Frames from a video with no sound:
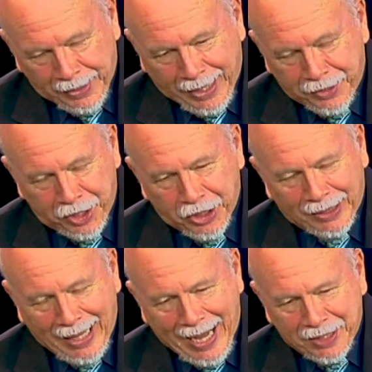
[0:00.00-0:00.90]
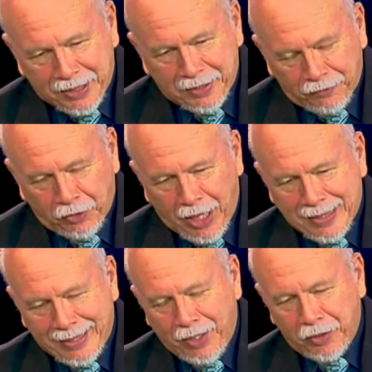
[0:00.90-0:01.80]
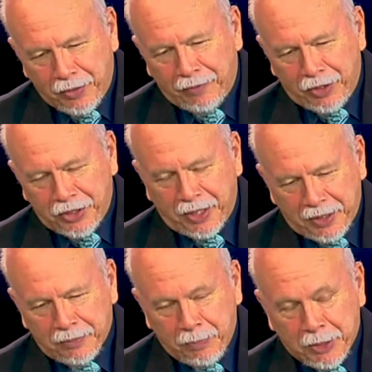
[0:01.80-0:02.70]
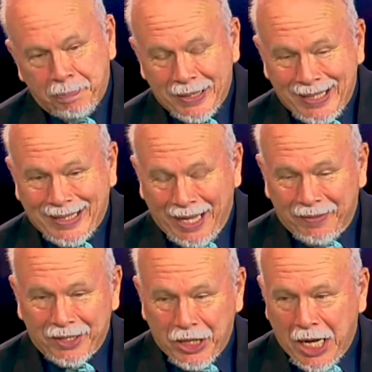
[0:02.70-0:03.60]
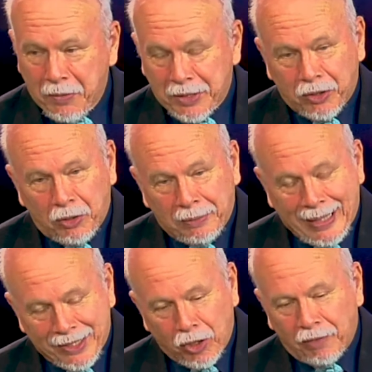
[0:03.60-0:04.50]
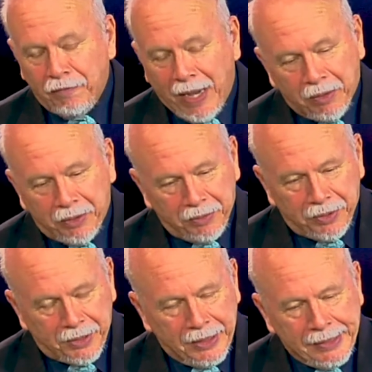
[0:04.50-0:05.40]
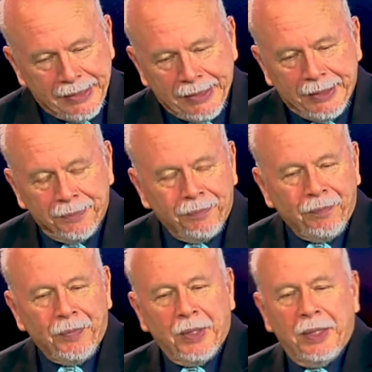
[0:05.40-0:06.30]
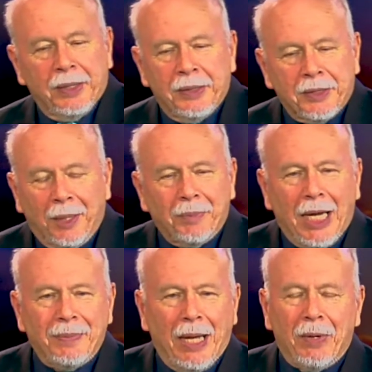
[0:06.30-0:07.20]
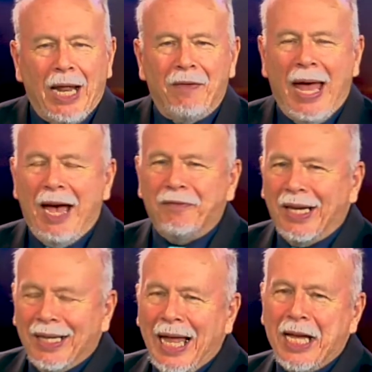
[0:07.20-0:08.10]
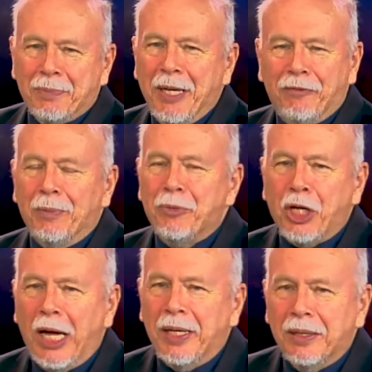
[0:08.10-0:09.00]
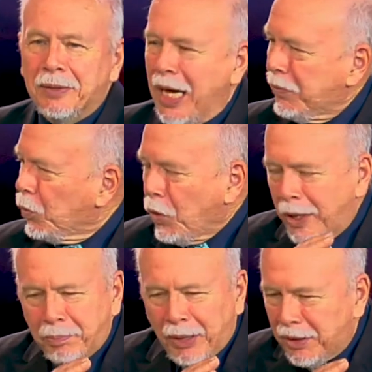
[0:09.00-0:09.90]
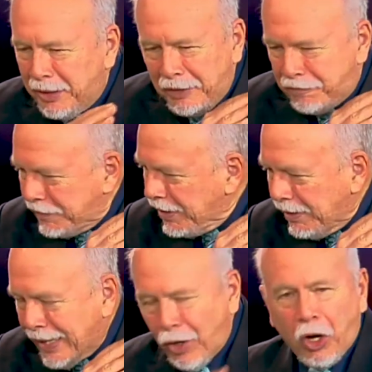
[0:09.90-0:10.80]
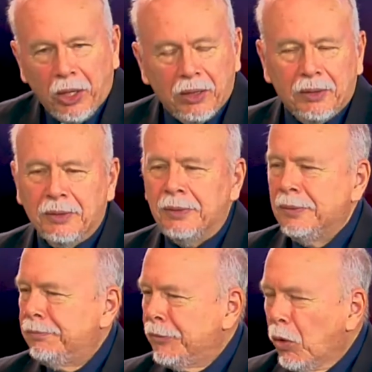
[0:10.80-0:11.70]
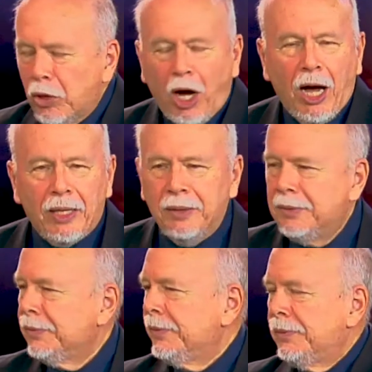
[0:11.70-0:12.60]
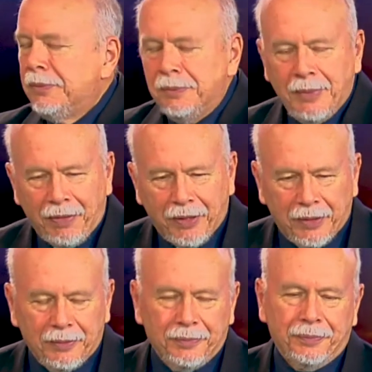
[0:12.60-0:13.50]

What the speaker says: I teach a class for La Sierra University. There's business ethics now. It's a class called Values. Sometimes I would have half the class be from China, not one belief at all. No God, nothing.